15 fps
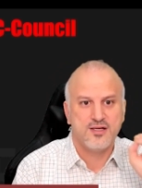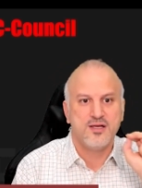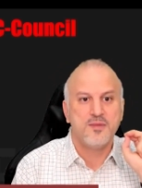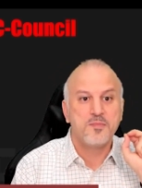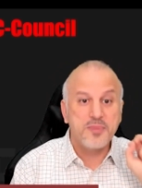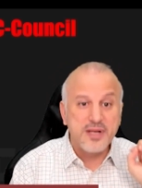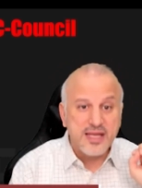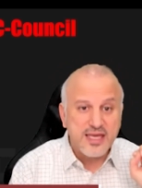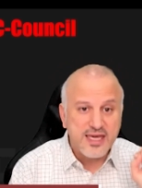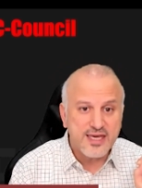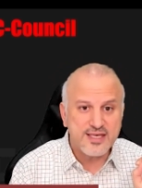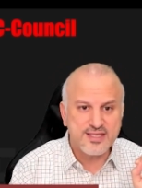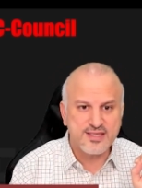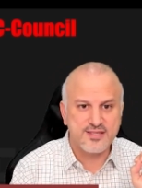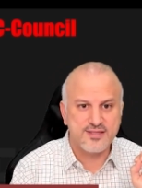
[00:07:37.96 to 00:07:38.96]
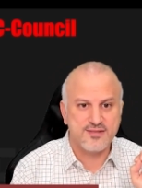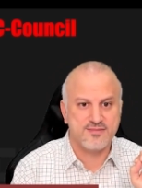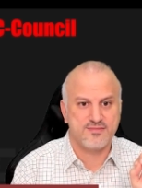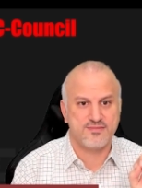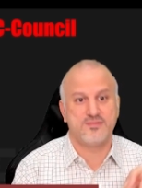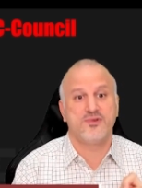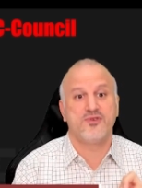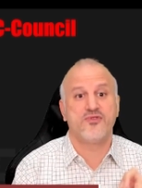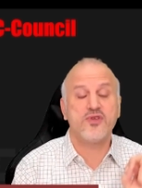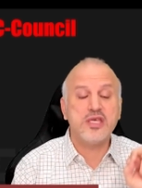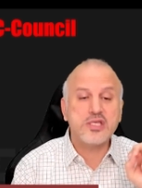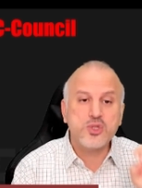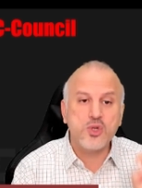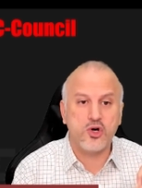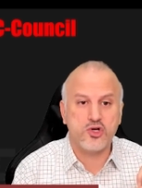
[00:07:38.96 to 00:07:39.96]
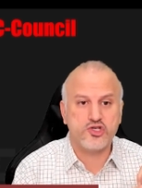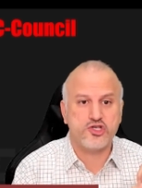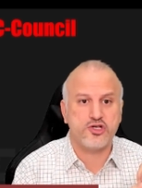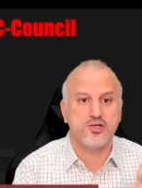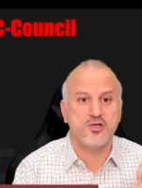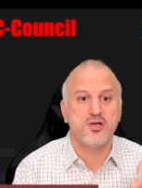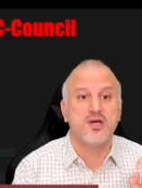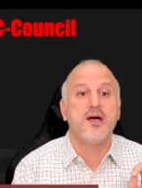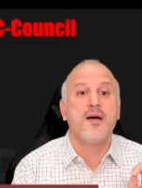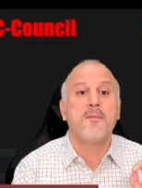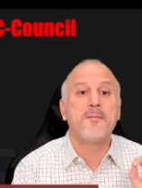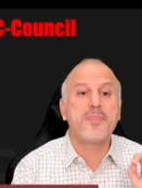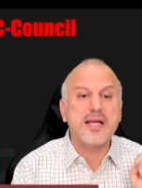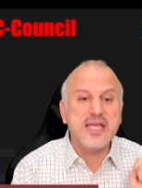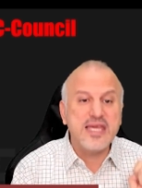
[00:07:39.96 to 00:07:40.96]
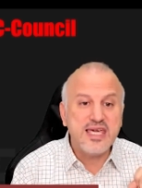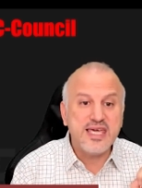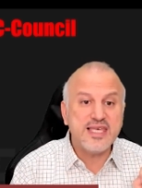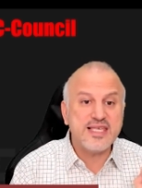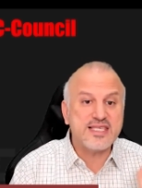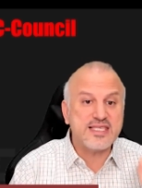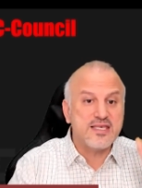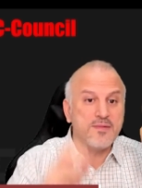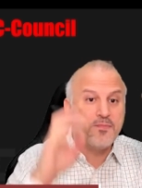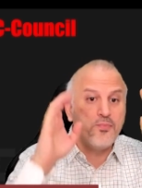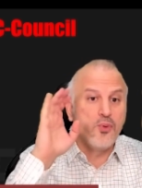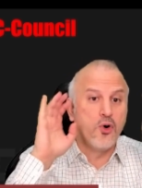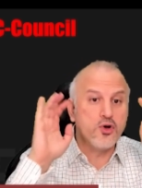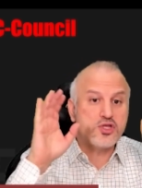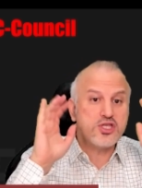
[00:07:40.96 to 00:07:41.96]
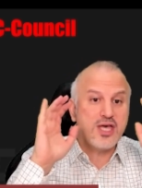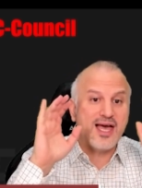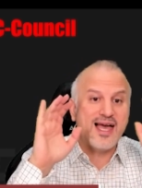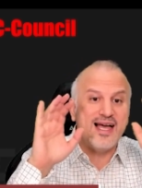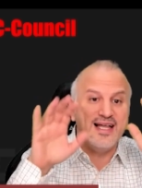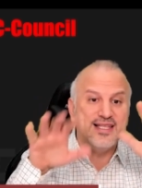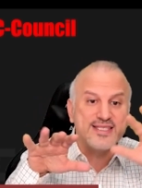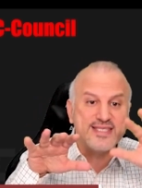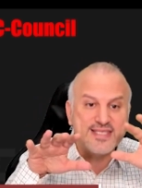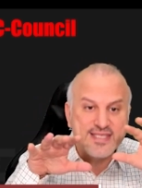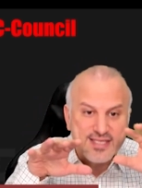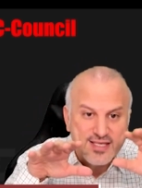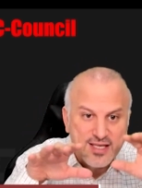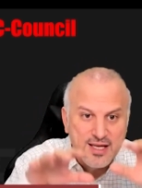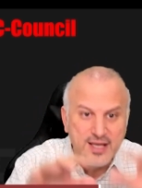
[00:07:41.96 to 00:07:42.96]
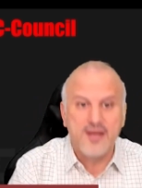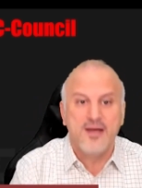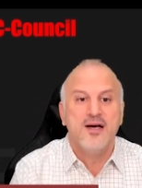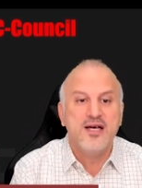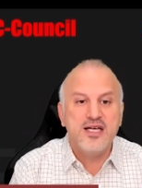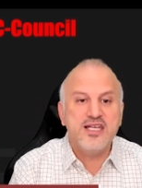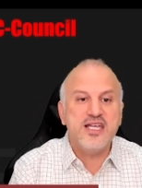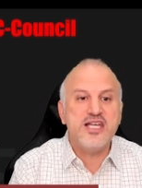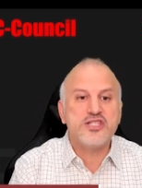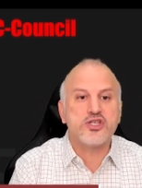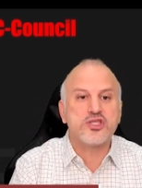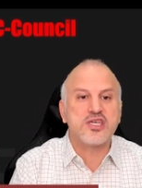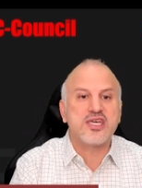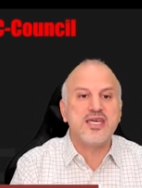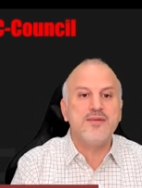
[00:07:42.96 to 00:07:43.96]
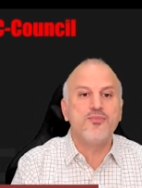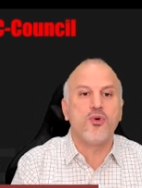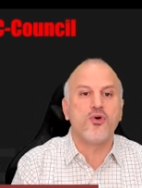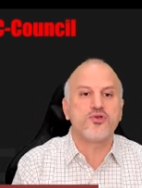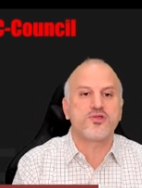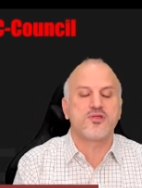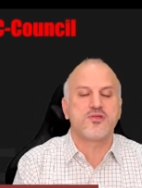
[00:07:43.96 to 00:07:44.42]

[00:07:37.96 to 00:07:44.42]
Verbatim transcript: please research, please put your hands into the keyboard